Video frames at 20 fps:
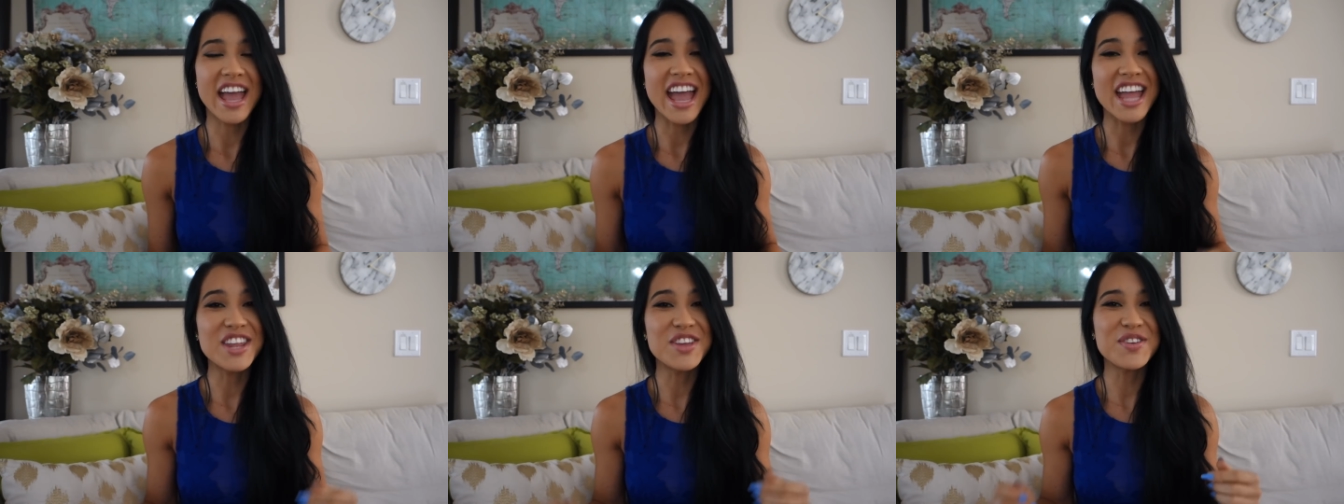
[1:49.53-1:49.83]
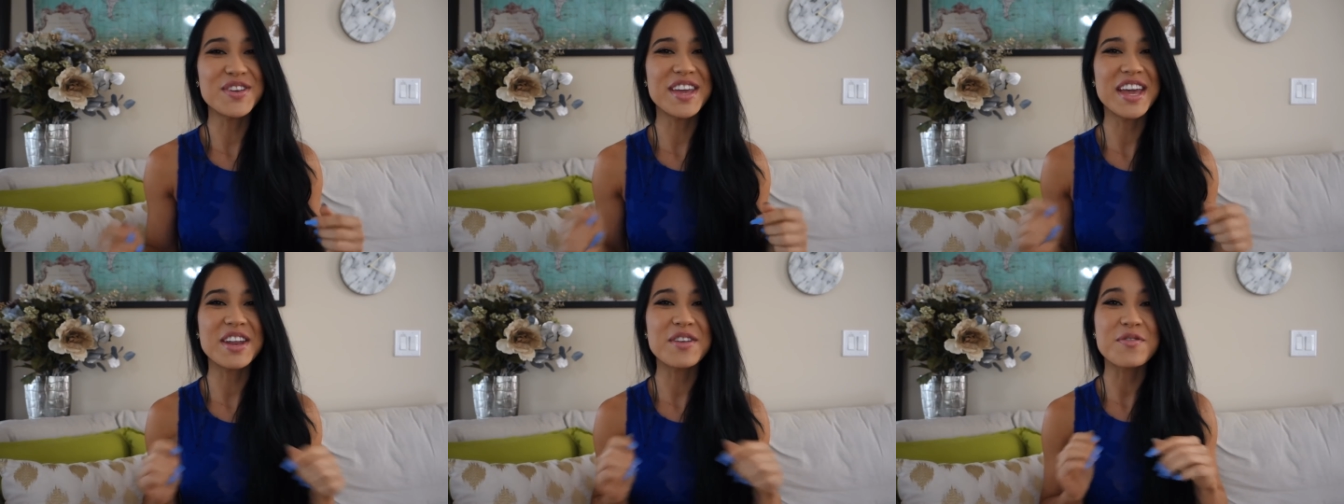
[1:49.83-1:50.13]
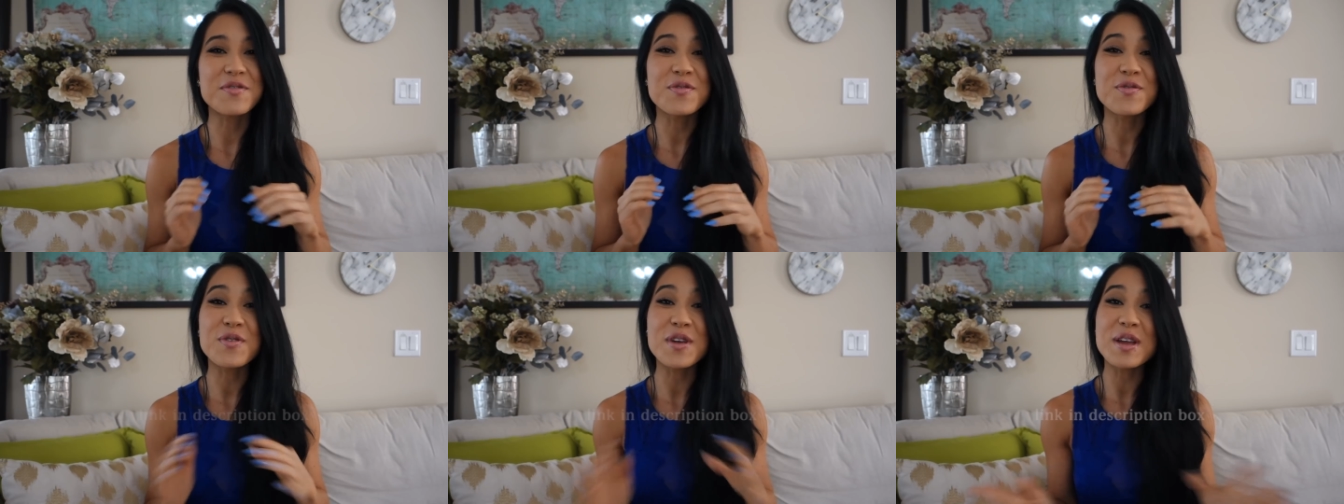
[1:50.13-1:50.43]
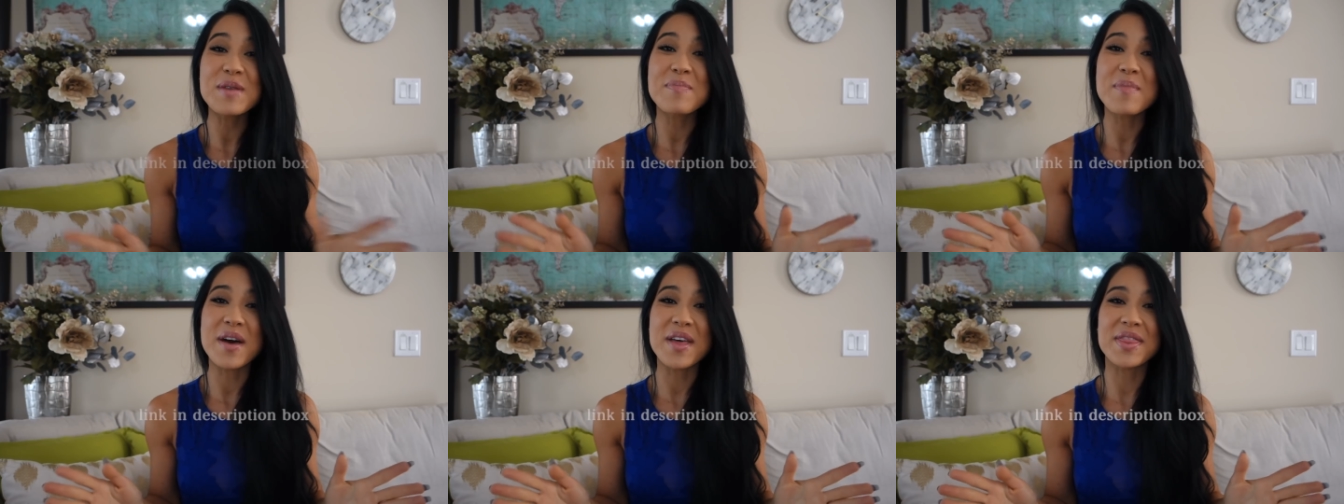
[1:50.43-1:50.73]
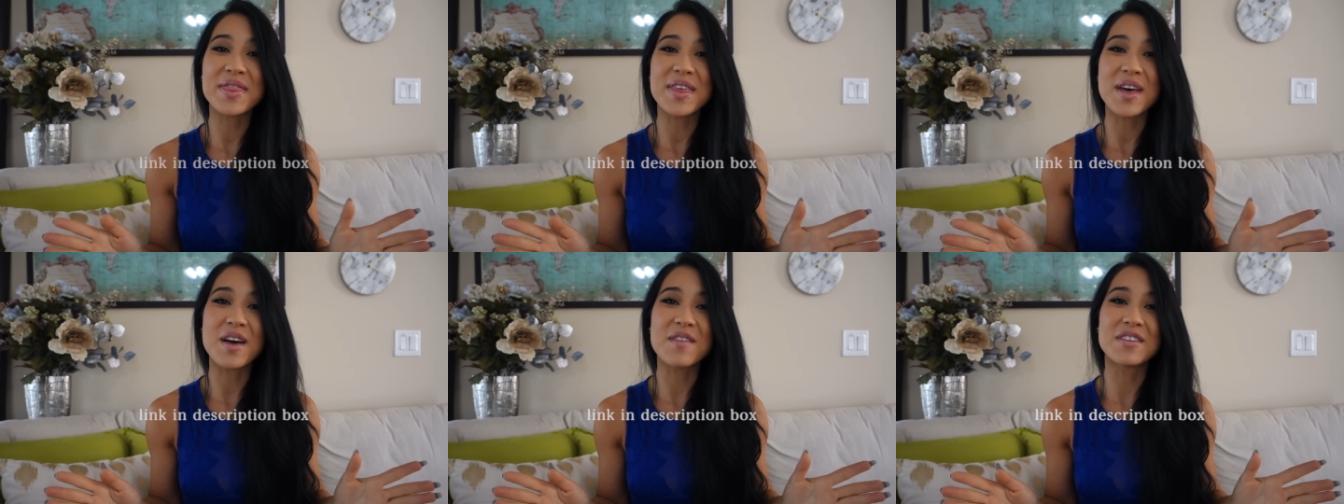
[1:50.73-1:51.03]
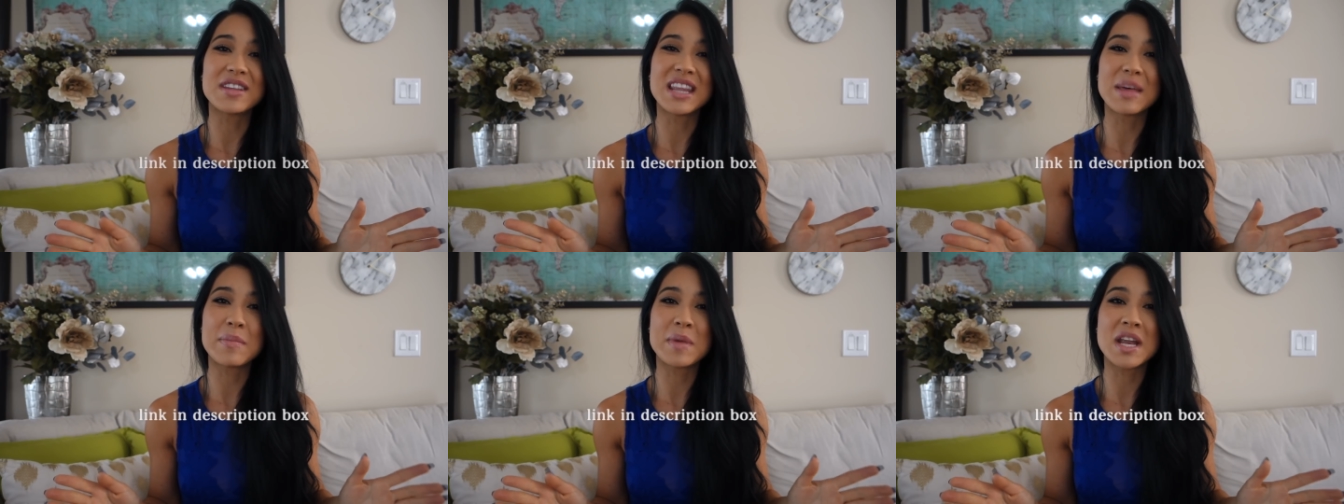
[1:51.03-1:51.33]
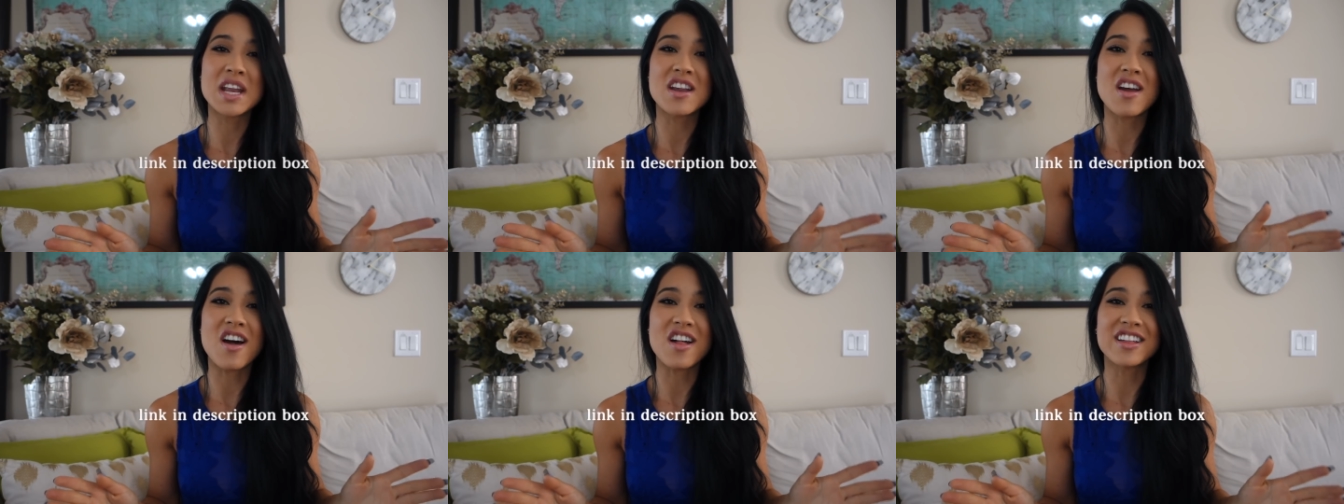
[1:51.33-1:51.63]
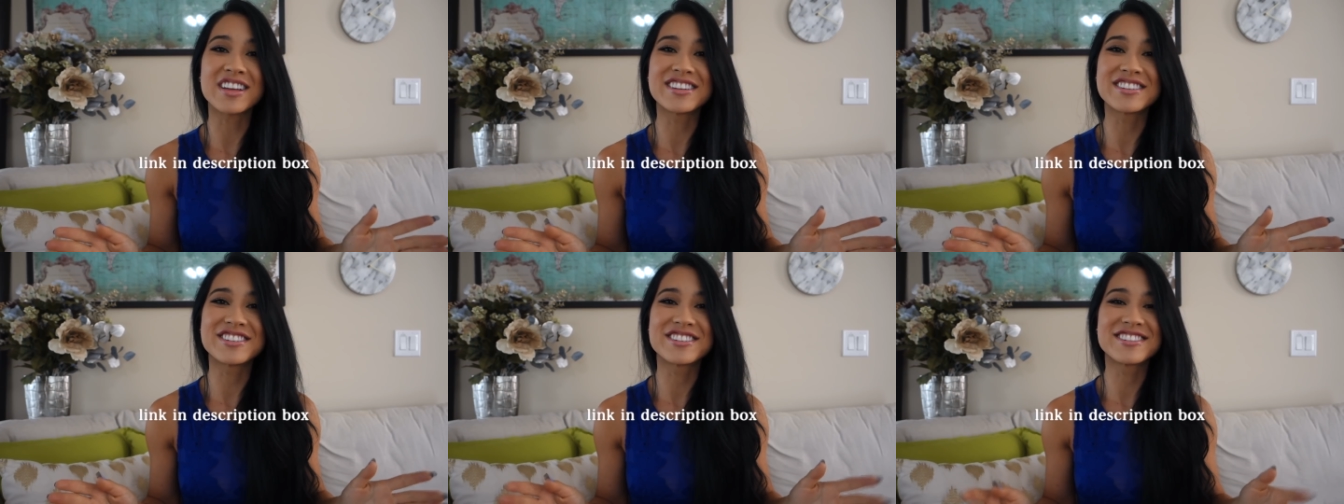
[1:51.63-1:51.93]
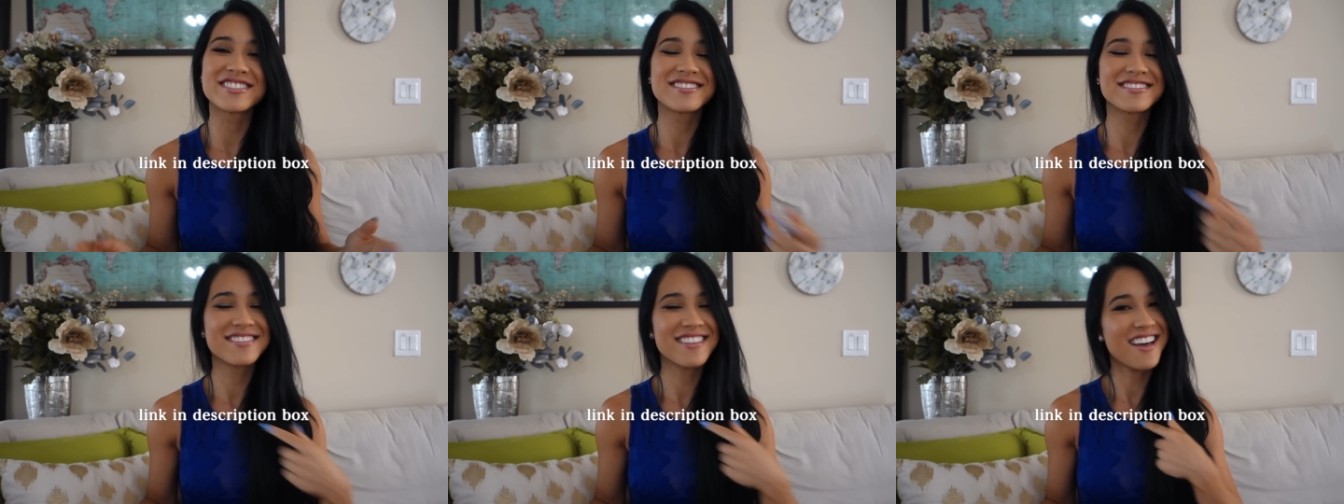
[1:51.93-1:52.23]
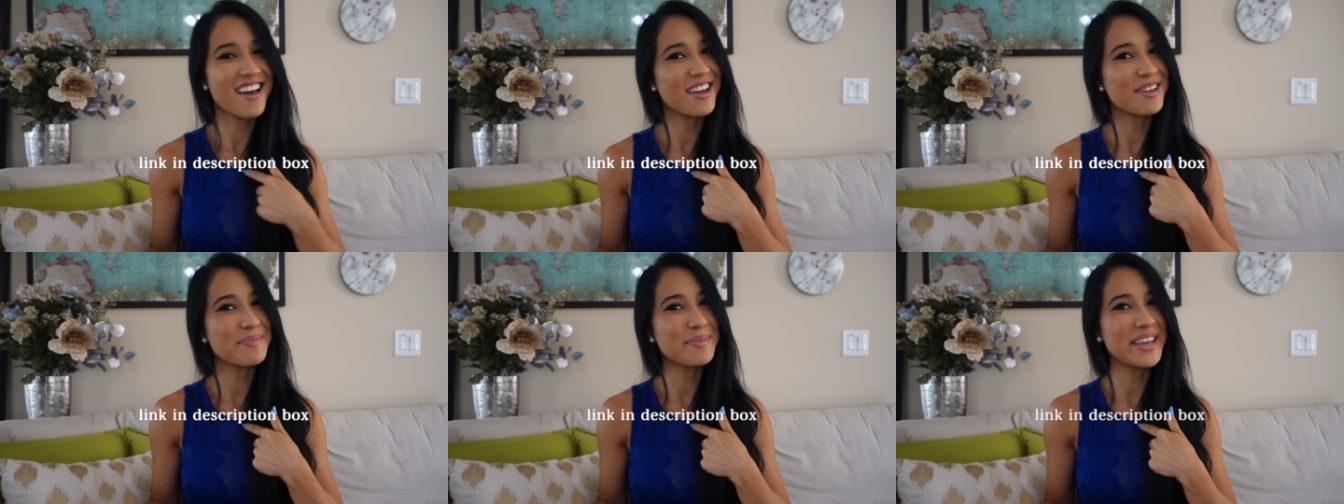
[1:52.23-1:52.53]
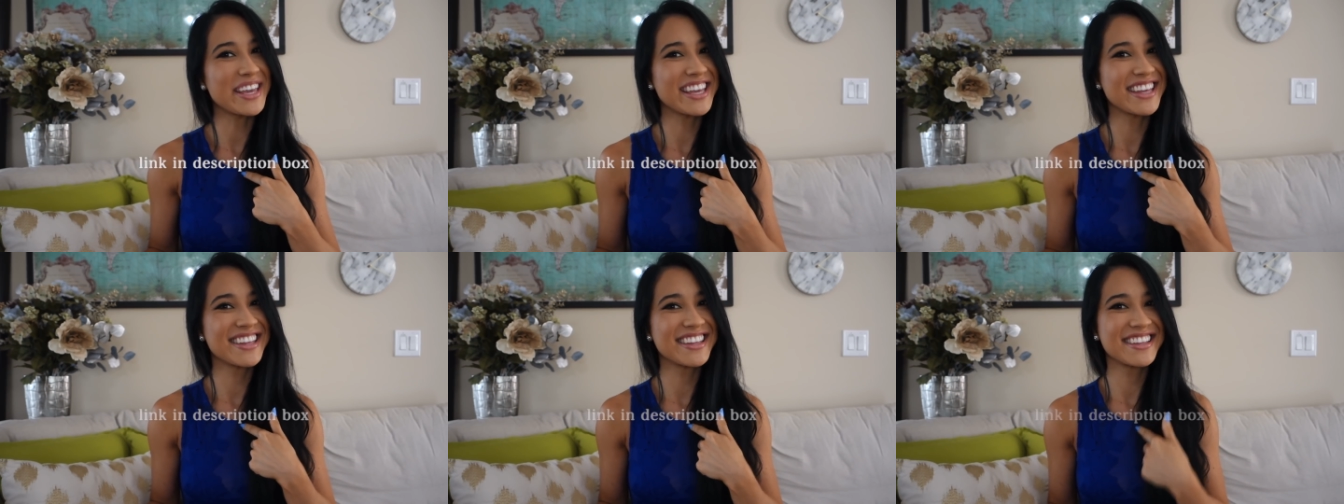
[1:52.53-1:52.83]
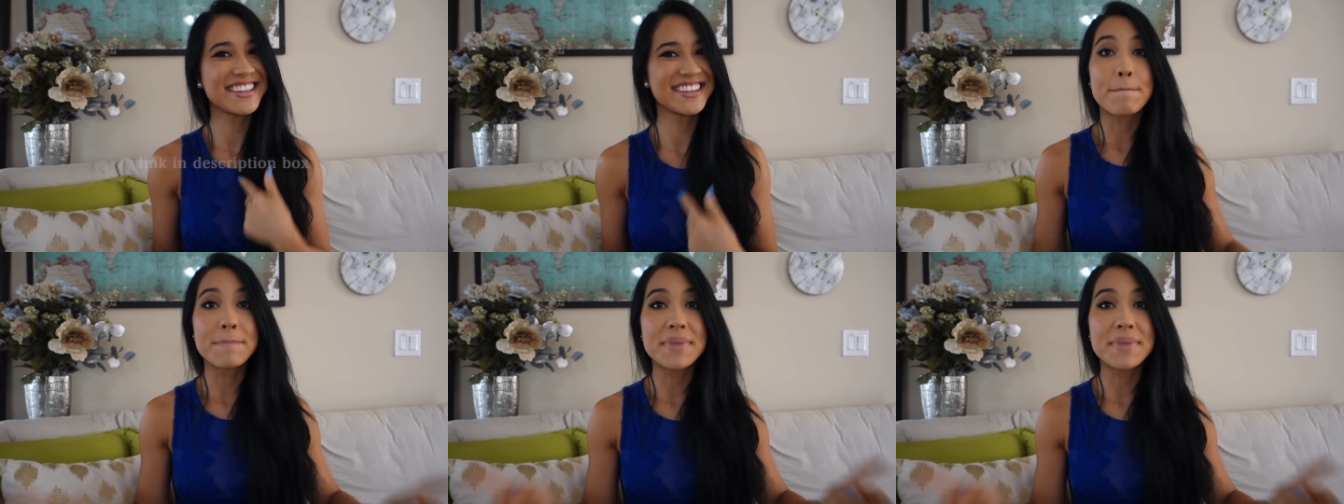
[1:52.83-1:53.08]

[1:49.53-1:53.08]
and you can get a free month of unlimited knowledge on me.